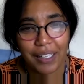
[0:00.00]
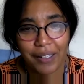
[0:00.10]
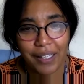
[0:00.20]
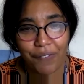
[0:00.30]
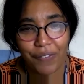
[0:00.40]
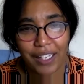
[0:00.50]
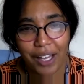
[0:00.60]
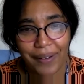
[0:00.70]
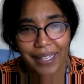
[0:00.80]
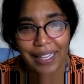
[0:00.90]
if they're
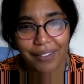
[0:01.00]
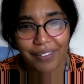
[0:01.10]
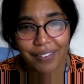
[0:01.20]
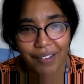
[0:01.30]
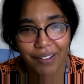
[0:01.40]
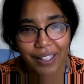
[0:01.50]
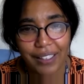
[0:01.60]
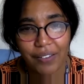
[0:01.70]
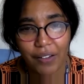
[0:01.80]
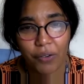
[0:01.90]
going
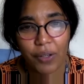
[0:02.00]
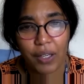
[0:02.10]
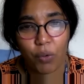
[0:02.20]
outside. So